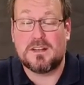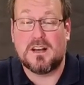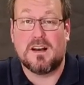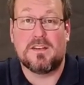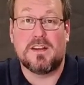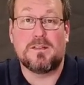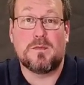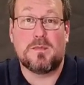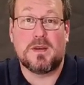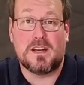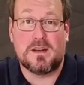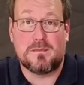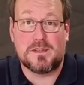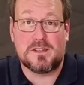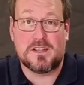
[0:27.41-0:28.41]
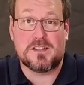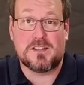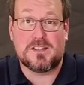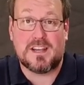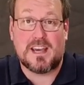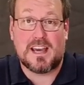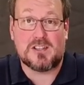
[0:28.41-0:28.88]
I've never been in a
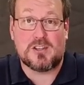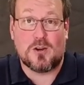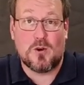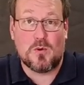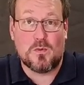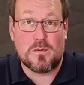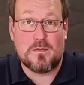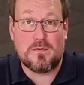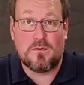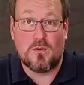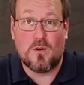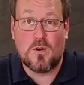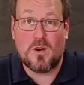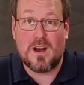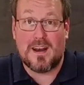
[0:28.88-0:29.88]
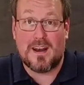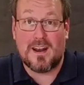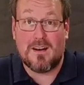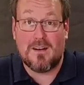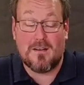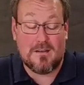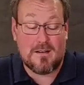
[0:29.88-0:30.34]
position to actually own one before, and
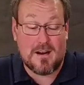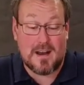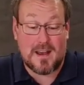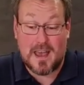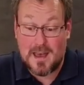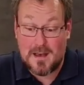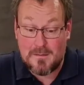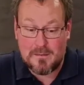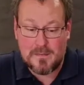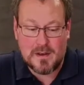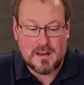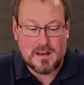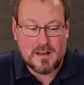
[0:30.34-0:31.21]
now I am.